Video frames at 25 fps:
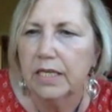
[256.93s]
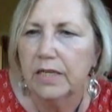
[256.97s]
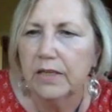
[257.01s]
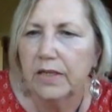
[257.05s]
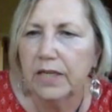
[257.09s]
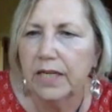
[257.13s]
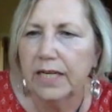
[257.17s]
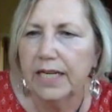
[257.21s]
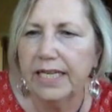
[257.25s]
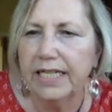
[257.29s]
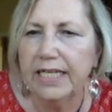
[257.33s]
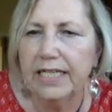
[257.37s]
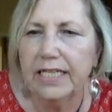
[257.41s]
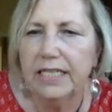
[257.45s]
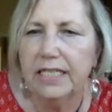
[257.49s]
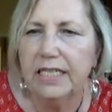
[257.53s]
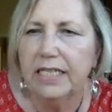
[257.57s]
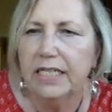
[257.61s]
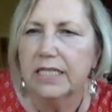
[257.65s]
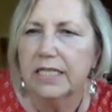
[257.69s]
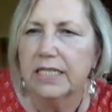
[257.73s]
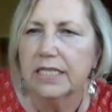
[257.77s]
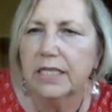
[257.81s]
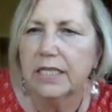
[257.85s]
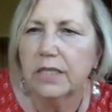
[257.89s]
all right?
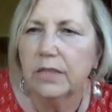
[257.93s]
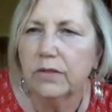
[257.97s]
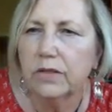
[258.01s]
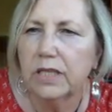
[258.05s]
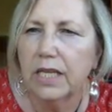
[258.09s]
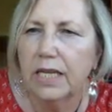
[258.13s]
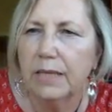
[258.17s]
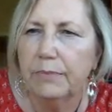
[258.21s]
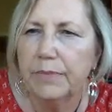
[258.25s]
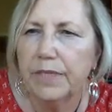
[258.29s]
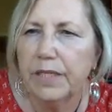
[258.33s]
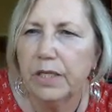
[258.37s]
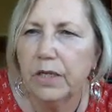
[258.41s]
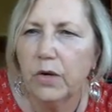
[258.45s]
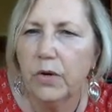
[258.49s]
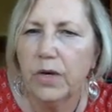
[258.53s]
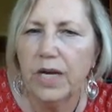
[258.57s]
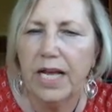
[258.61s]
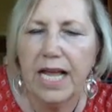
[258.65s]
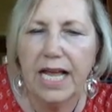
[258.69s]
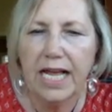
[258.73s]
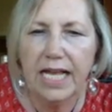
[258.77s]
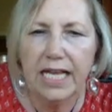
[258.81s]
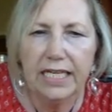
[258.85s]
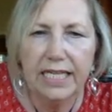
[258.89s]
So let me go
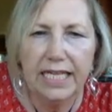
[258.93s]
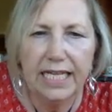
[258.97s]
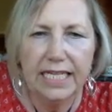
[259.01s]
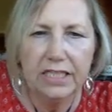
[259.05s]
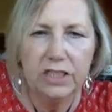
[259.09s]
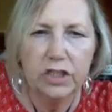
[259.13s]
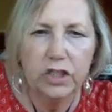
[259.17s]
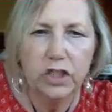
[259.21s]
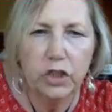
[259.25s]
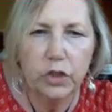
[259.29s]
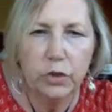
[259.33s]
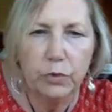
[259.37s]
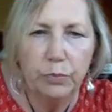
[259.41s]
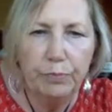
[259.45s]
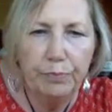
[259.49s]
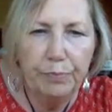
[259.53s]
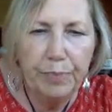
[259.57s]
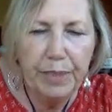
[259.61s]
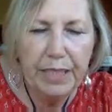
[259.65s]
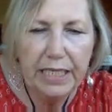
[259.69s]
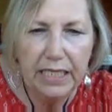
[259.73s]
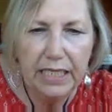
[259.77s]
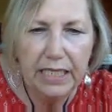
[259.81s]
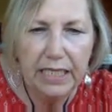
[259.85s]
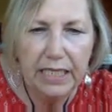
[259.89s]
ahead and do
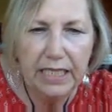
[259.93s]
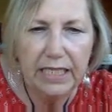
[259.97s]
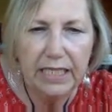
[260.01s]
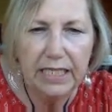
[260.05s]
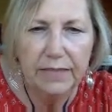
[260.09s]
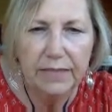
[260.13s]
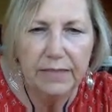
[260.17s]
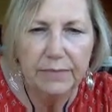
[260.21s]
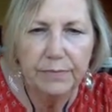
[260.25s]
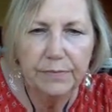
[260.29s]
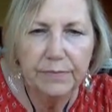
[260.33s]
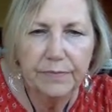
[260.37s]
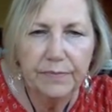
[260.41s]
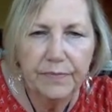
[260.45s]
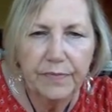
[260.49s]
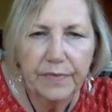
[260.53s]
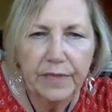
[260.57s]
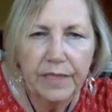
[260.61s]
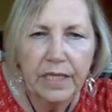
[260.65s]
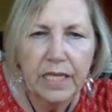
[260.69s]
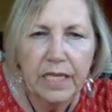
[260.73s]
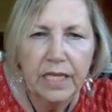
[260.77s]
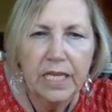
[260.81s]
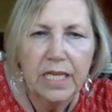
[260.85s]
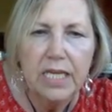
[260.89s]
B.
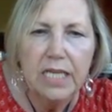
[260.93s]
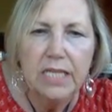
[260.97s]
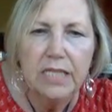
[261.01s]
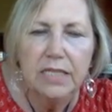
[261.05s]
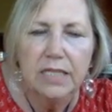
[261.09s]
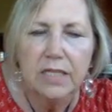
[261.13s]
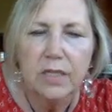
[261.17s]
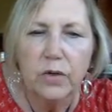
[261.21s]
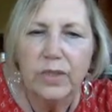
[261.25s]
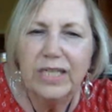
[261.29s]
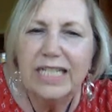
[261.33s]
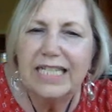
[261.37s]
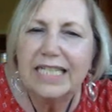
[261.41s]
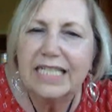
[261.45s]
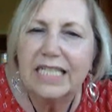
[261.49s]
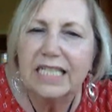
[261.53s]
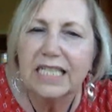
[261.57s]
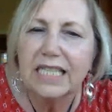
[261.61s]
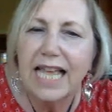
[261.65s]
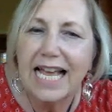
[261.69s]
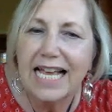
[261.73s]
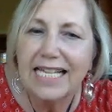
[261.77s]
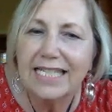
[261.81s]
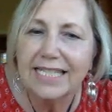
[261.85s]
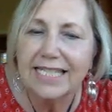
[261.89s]
So it's
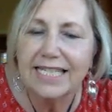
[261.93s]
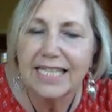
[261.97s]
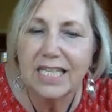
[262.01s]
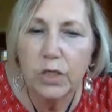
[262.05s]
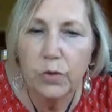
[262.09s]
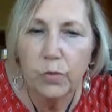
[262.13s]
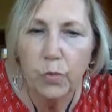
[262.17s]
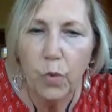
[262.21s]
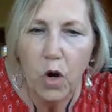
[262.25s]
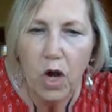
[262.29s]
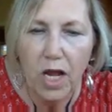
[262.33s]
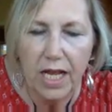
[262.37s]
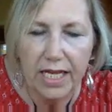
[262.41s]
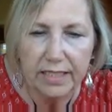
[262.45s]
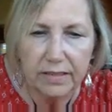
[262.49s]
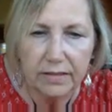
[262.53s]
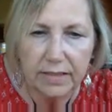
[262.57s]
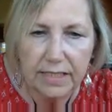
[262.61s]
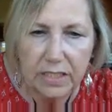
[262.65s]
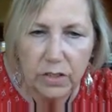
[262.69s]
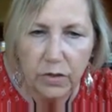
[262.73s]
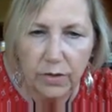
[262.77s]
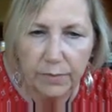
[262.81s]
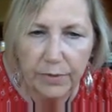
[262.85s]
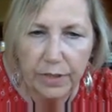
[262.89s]
less than one,
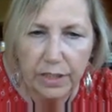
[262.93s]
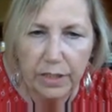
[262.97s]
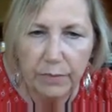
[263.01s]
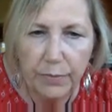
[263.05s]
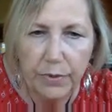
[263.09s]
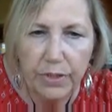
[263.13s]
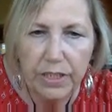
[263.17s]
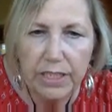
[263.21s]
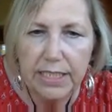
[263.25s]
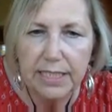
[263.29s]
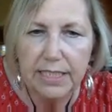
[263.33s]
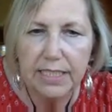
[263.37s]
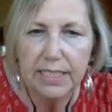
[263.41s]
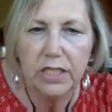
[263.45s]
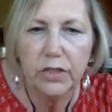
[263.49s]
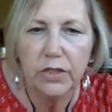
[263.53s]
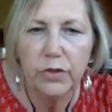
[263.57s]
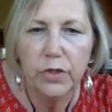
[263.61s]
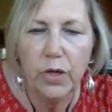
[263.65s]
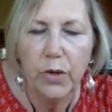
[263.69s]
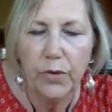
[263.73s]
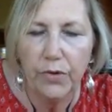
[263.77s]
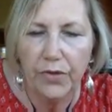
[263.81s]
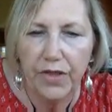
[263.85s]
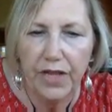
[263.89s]
so I'm going to put a
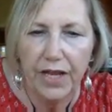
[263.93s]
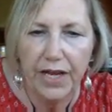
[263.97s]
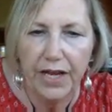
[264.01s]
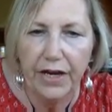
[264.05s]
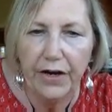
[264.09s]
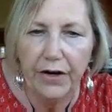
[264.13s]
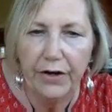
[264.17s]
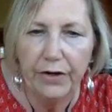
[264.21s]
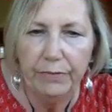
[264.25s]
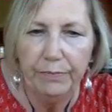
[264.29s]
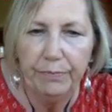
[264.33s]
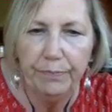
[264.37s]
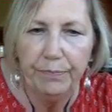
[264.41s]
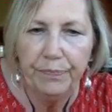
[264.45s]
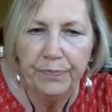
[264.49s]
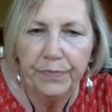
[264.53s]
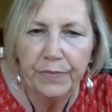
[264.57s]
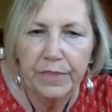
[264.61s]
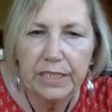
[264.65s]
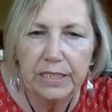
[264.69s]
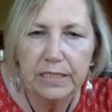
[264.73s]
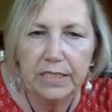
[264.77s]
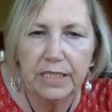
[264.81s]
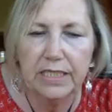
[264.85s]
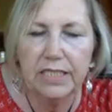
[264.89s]
zero there
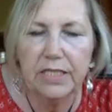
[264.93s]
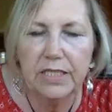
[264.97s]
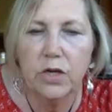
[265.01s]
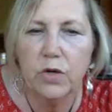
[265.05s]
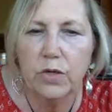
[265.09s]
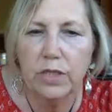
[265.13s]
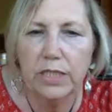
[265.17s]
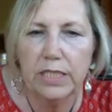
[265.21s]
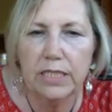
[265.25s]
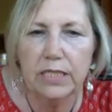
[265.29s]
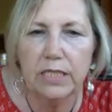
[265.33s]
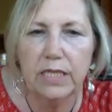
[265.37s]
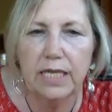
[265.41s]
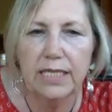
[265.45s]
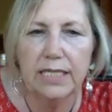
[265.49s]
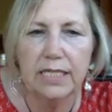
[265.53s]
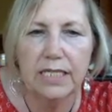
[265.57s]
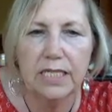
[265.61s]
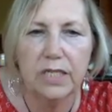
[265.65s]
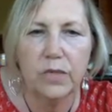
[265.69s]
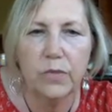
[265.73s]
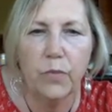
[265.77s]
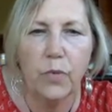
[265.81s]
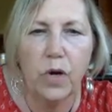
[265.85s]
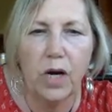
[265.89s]
because I know it's less
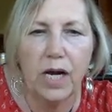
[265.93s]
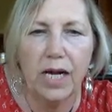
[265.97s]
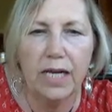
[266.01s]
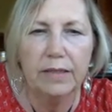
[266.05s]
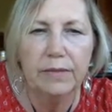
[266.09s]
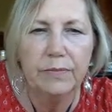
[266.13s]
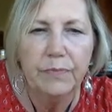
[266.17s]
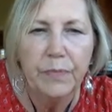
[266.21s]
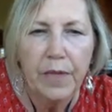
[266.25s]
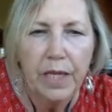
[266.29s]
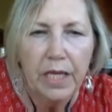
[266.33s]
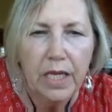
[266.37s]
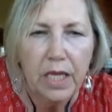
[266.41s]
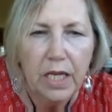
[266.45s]
than one.